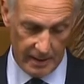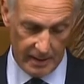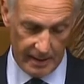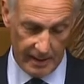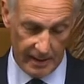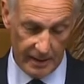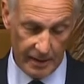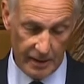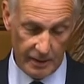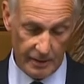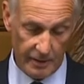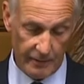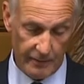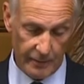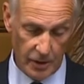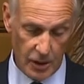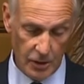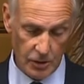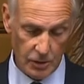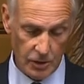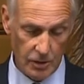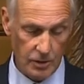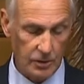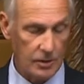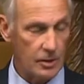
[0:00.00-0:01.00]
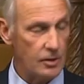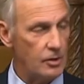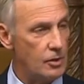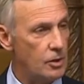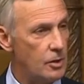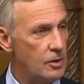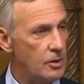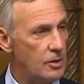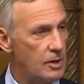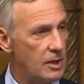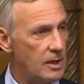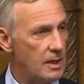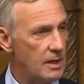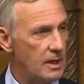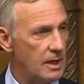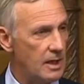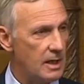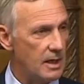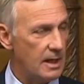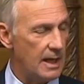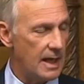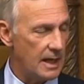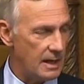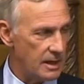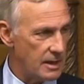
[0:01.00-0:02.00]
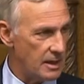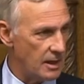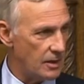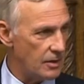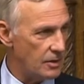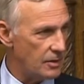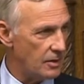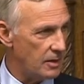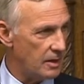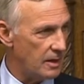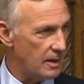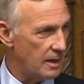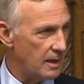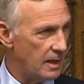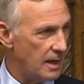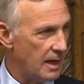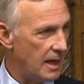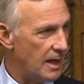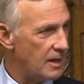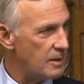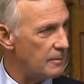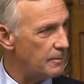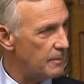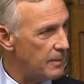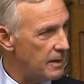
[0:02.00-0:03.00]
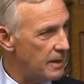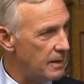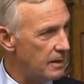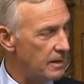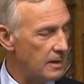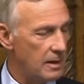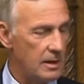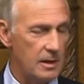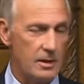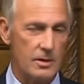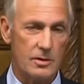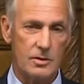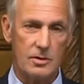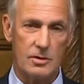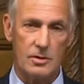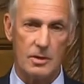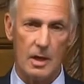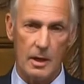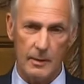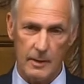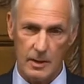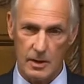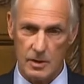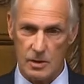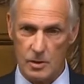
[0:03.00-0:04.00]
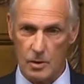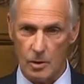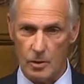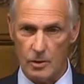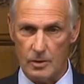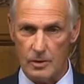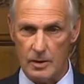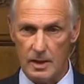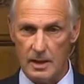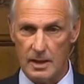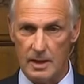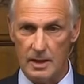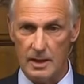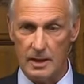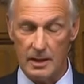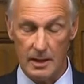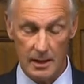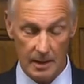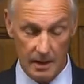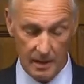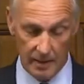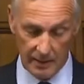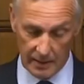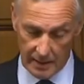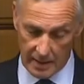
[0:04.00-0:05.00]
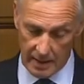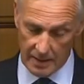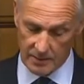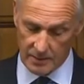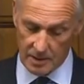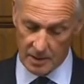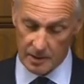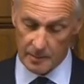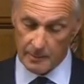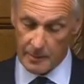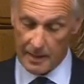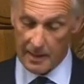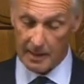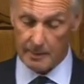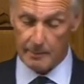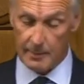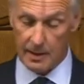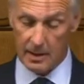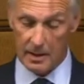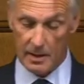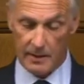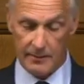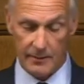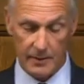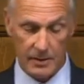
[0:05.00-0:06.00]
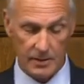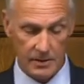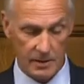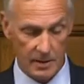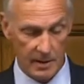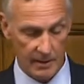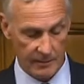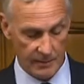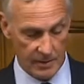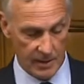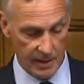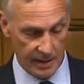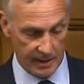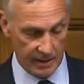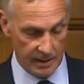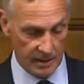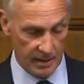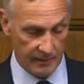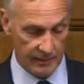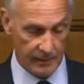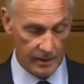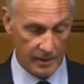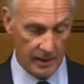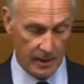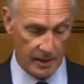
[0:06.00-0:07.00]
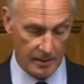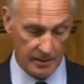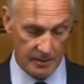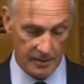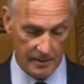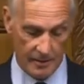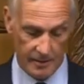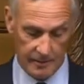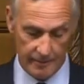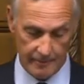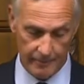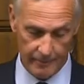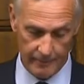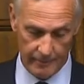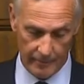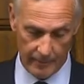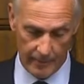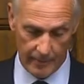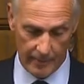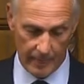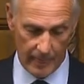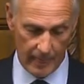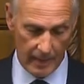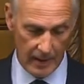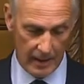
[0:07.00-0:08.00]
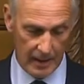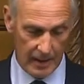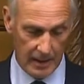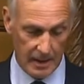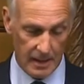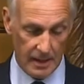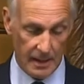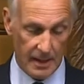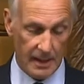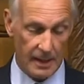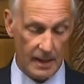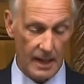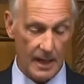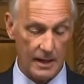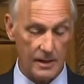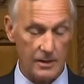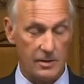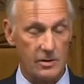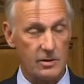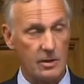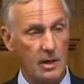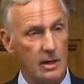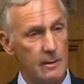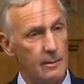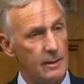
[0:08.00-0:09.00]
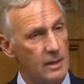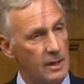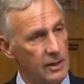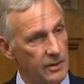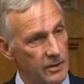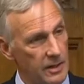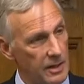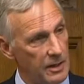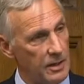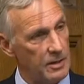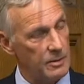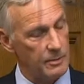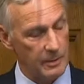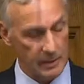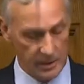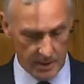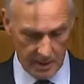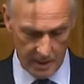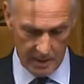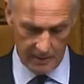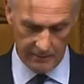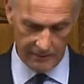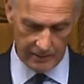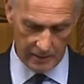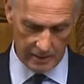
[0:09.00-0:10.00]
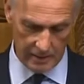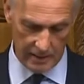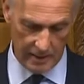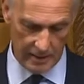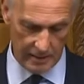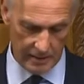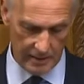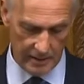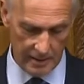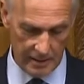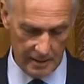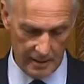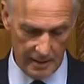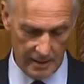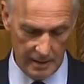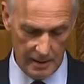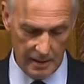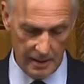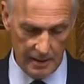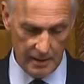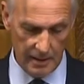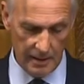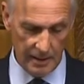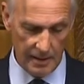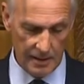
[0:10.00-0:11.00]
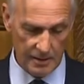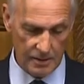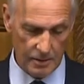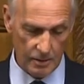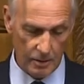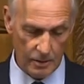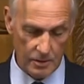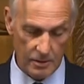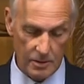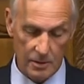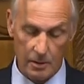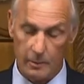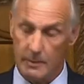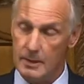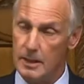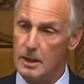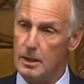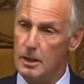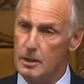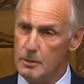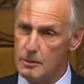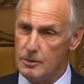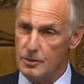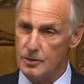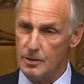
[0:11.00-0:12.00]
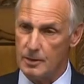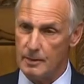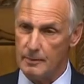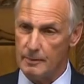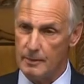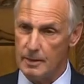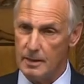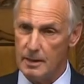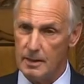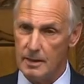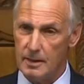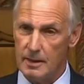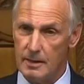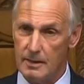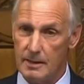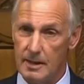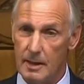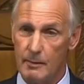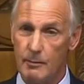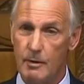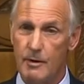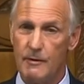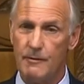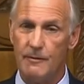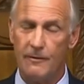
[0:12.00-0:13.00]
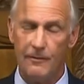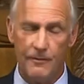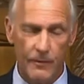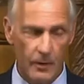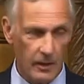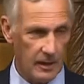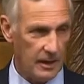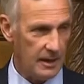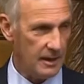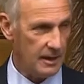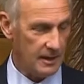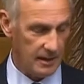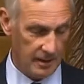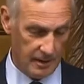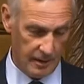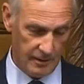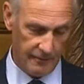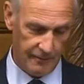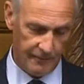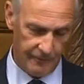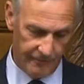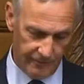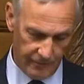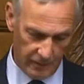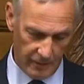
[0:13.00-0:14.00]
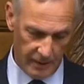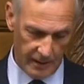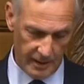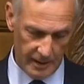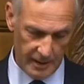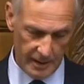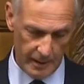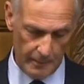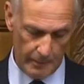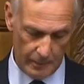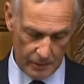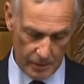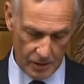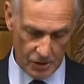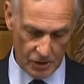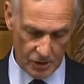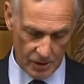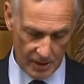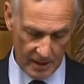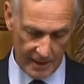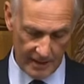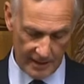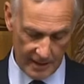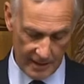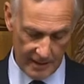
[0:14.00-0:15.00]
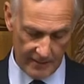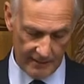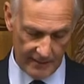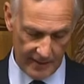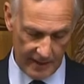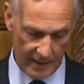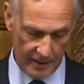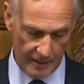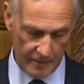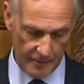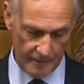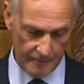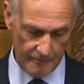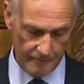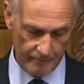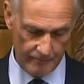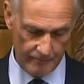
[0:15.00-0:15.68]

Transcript: and her devotion to duty and country has been so extraordinary that I suspect many of us have taken her for granted. And like so many things we take for granted, it's not until we lose them that we fully appreciate their value.